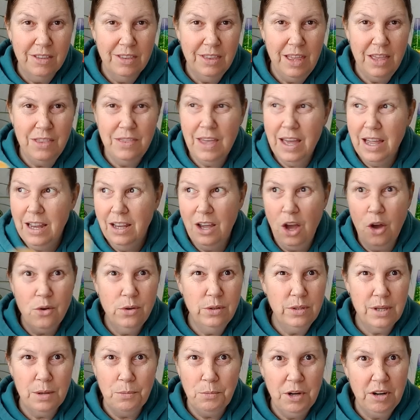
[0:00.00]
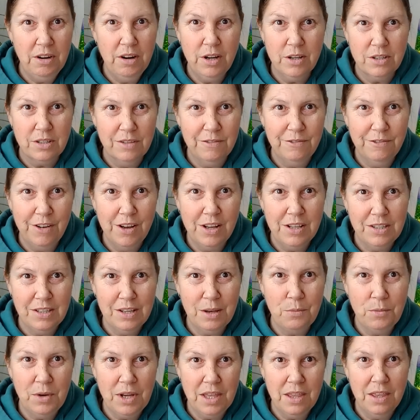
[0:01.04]
then they go somewhere else and find
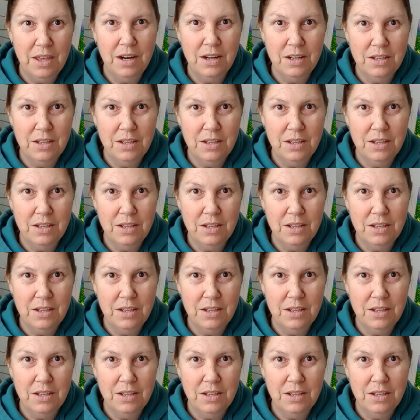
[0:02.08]
somewhere that